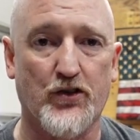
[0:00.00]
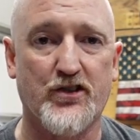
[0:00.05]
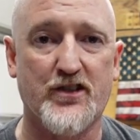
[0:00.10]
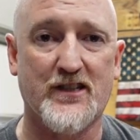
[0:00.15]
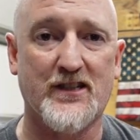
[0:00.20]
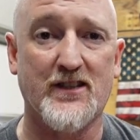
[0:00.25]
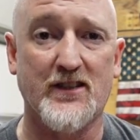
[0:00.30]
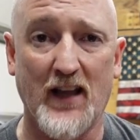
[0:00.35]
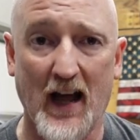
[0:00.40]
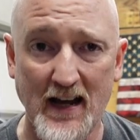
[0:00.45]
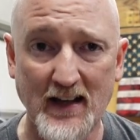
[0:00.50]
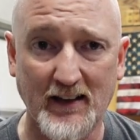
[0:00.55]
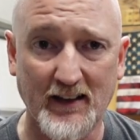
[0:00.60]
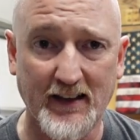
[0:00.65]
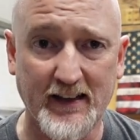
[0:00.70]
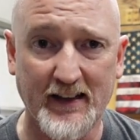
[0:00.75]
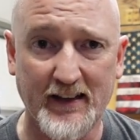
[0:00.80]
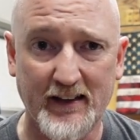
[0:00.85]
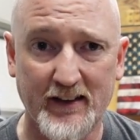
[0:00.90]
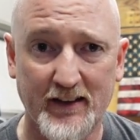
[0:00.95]

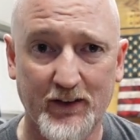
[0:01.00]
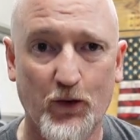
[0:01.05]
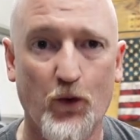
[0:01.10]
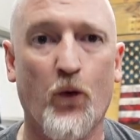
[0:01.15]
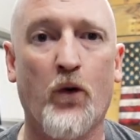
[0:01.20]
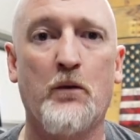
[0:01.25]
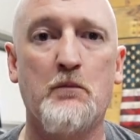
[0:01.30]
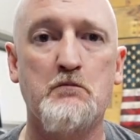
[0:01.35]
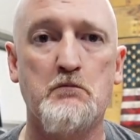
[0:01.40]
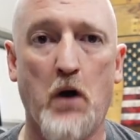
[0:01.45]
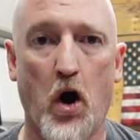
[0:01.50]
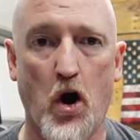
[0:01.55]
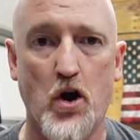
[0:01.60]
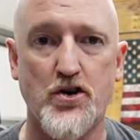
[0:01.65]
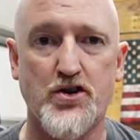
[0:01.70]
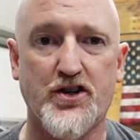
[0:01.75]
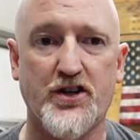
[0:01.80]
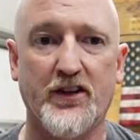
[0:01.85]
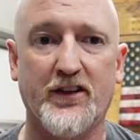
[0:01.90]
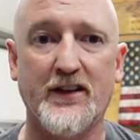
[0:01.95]
slightly or
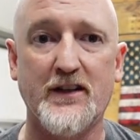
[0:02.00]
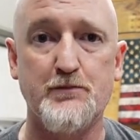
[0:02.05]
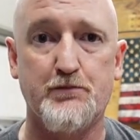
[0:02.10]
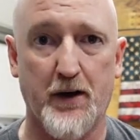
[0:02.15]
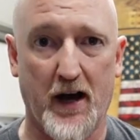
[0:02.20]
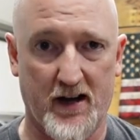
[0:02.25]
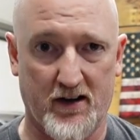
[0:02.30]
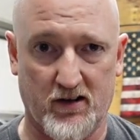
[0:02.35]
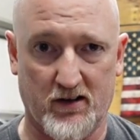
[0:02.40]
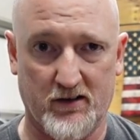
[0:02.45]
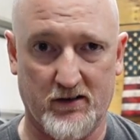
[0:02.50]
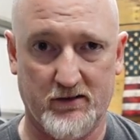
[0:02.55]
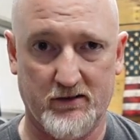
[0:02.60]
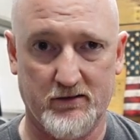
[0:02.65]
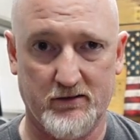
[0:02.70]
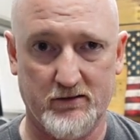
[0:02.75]
marginally better.